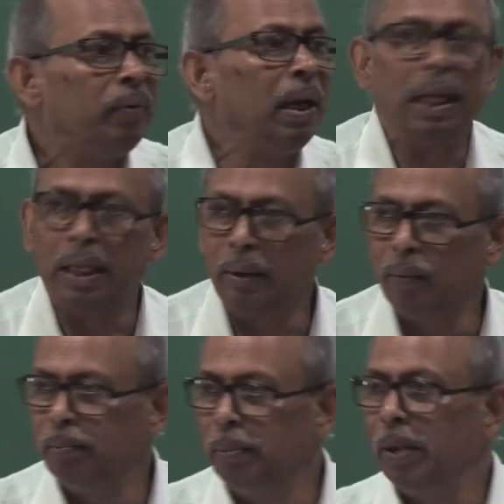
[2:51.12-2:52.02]
feeling
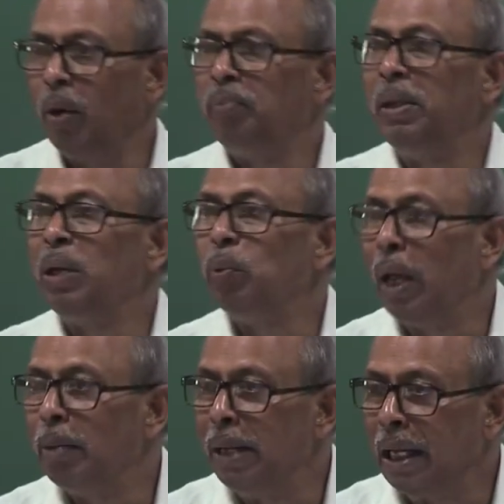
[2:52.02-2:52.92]
of being
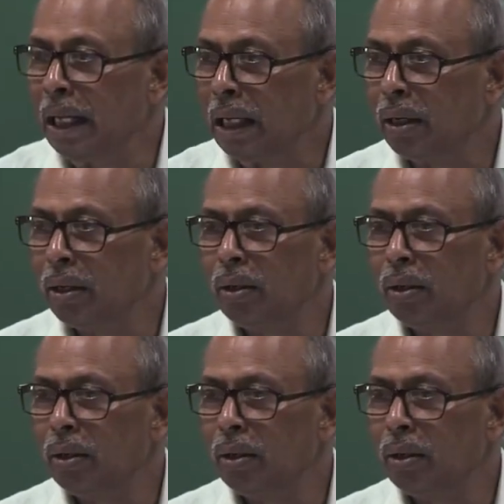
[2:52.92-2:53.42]
well-being